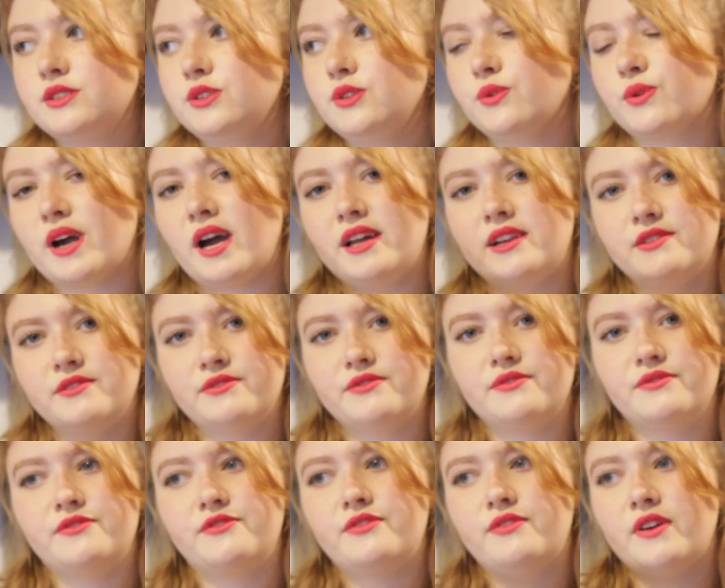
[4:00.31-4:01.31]
kind of
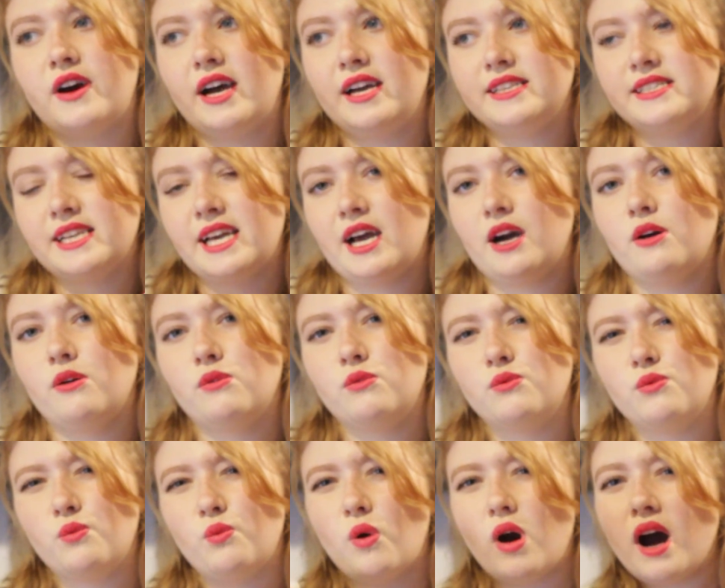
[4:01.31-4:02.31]
find out
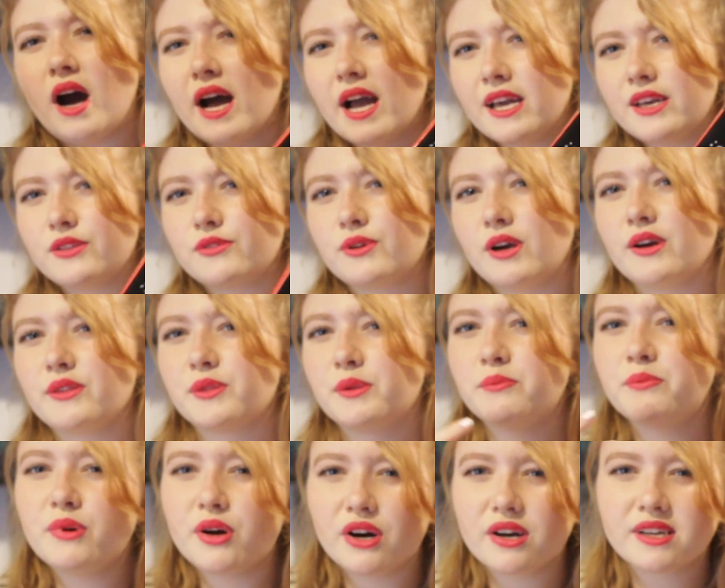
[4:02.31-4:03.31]
why throughout the
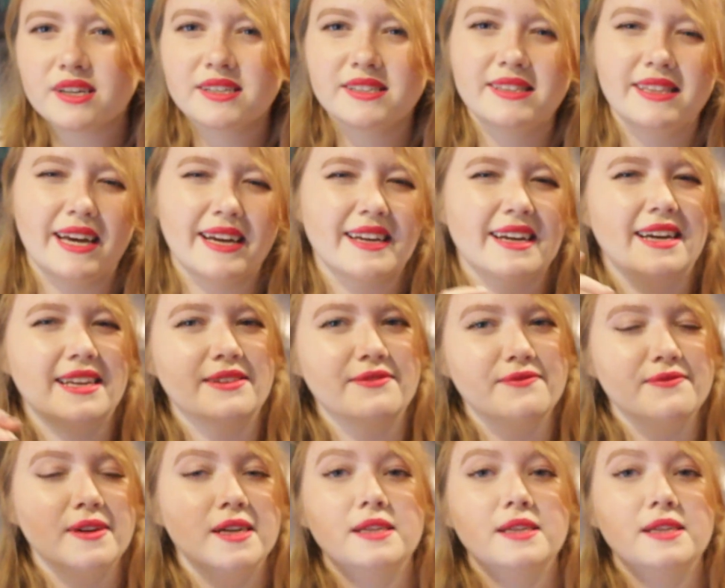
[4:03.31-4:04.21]
book, that kind of